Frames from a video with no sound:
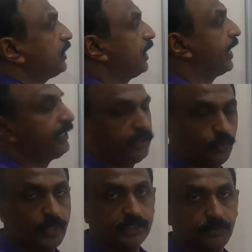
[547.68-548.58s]
the line
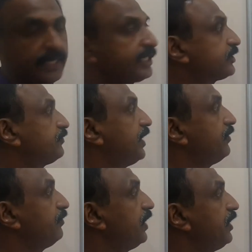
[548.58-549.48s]
2x minus
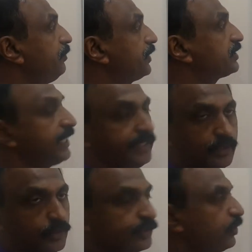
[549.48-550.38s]
5y plus 8
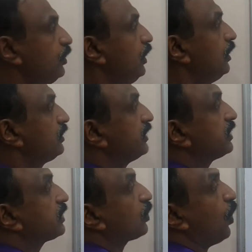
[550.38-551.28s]
equal to 0. This
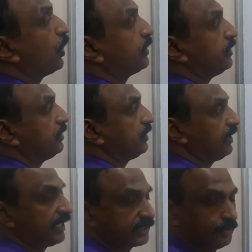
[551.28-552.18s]
is a chord.
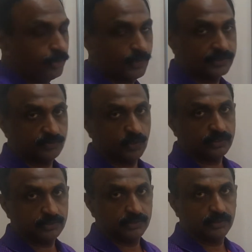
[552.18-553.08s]
Last time it was
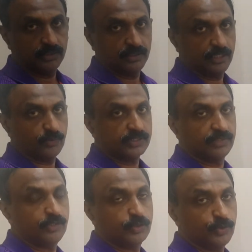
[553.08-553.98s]
what? It was
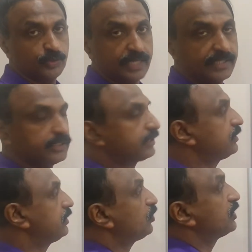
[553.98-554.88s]
given to you tangent.
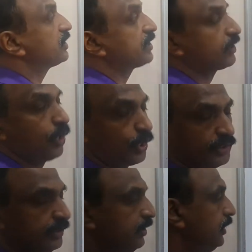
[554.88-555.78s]
Now this is a
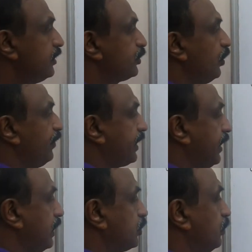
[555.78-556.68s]
chord. So we
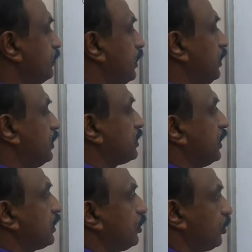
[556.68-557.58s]
can assume the
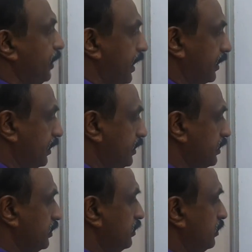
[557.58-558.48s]
circle to be like
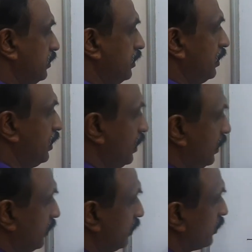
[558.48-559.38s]
this.
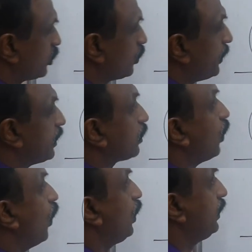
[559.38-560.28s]
This to be the
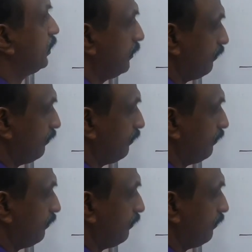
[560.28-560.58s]
chord.